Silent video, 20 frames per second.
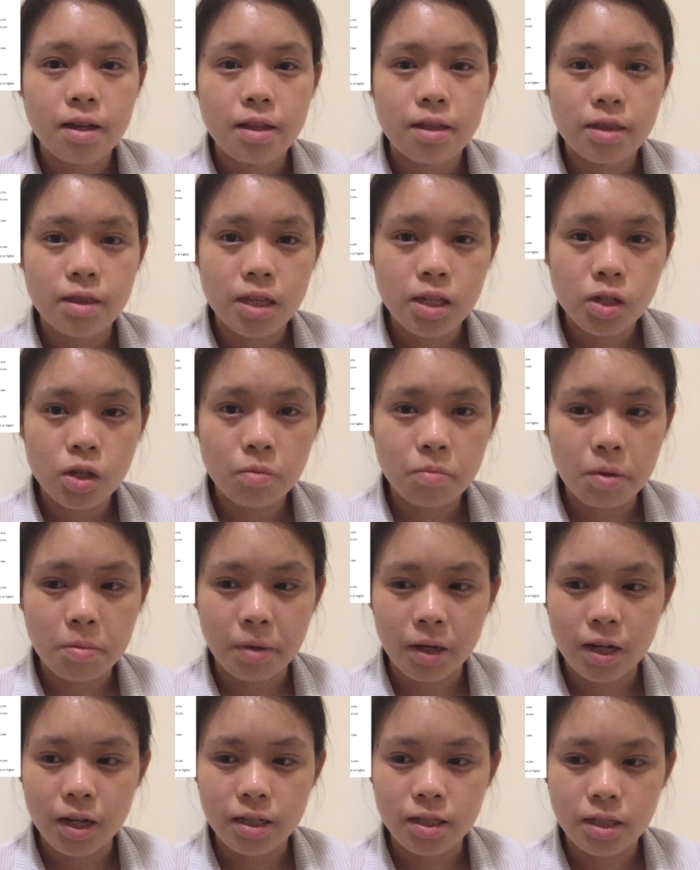This could be
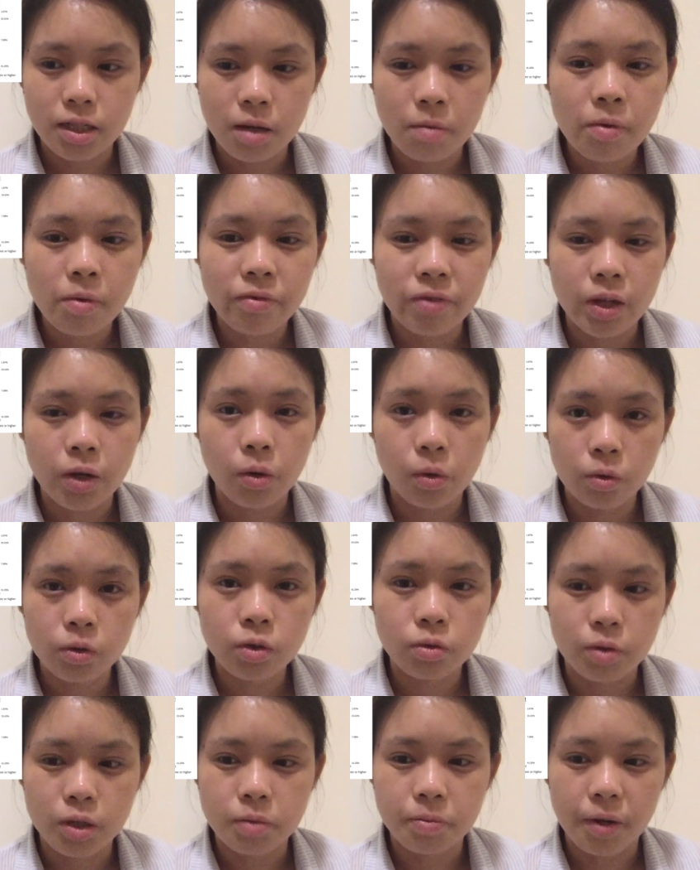because some of the
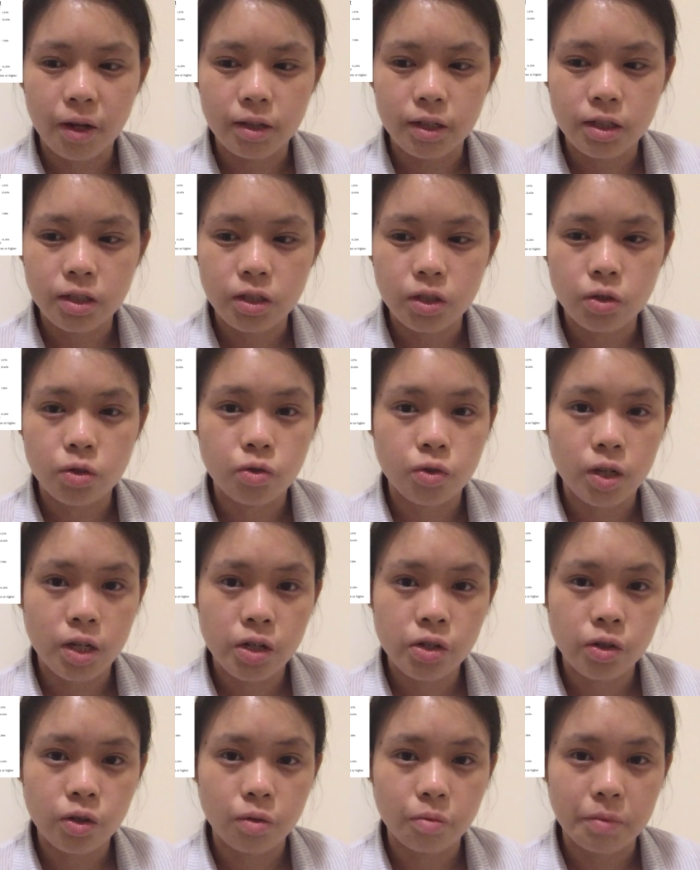older respondents used
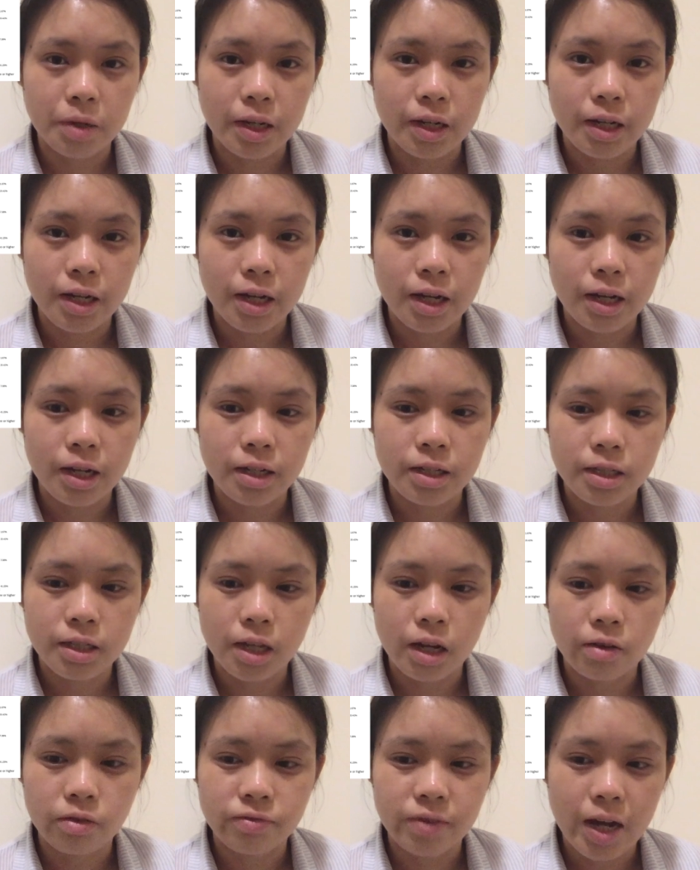traditional media
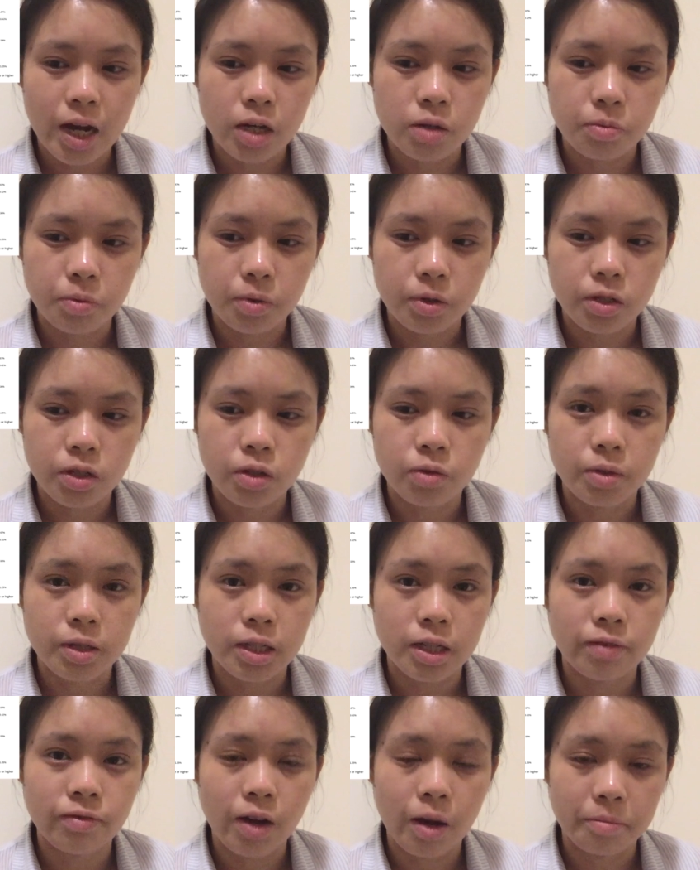instead of dashboards to
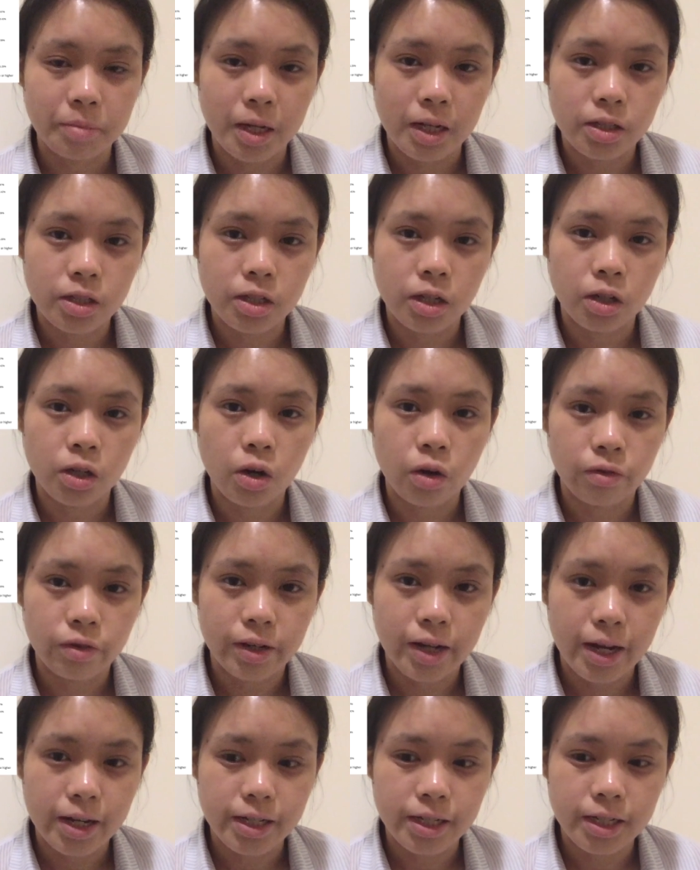receive updates on
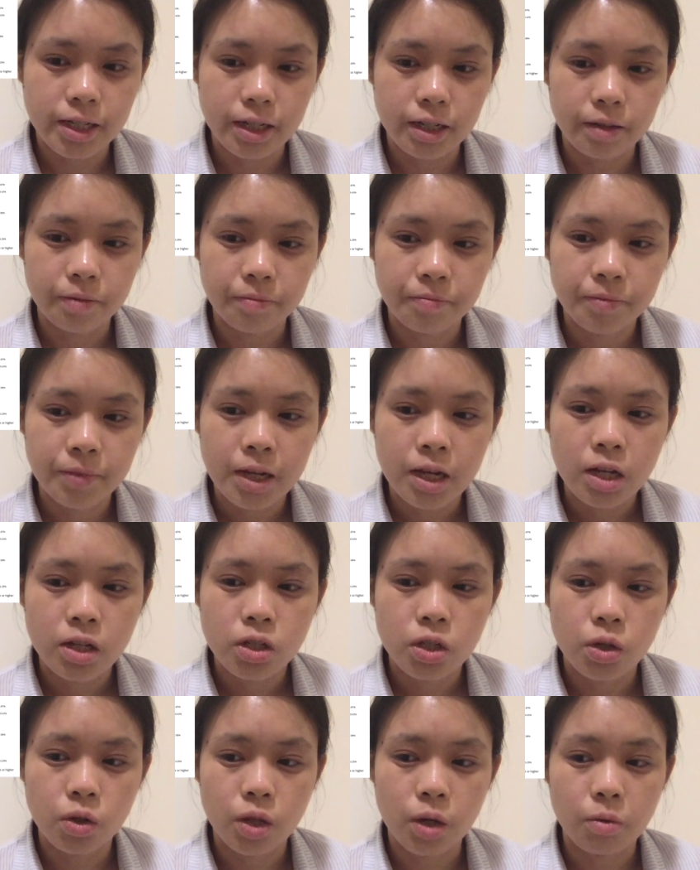COVID-19,
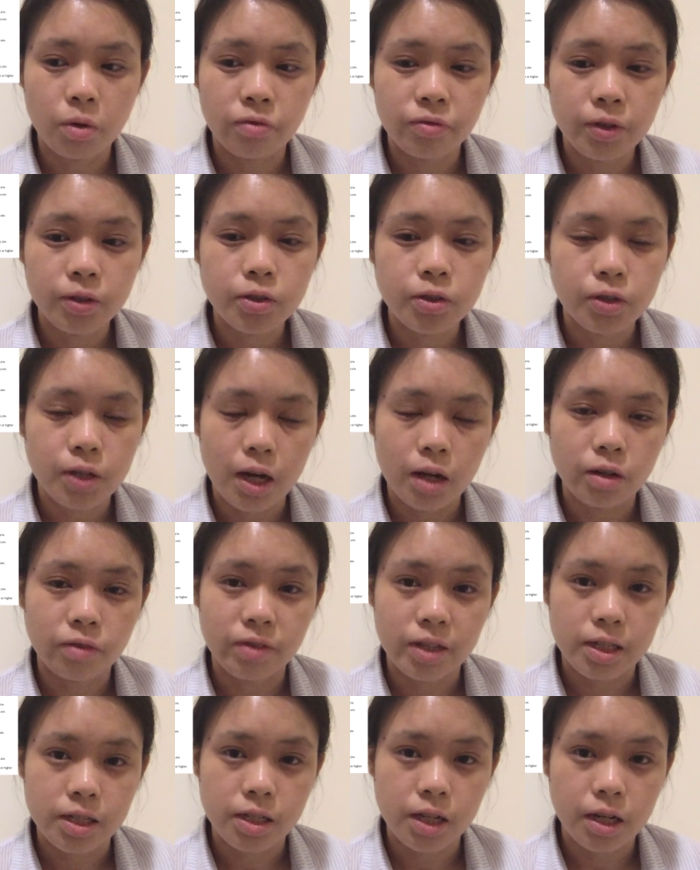so they were filtered out of
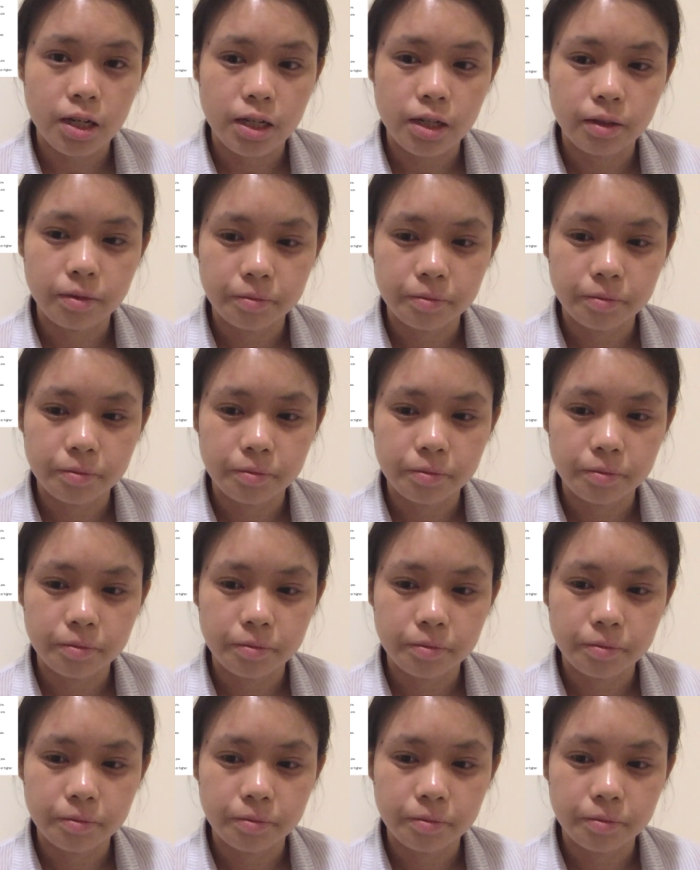the study.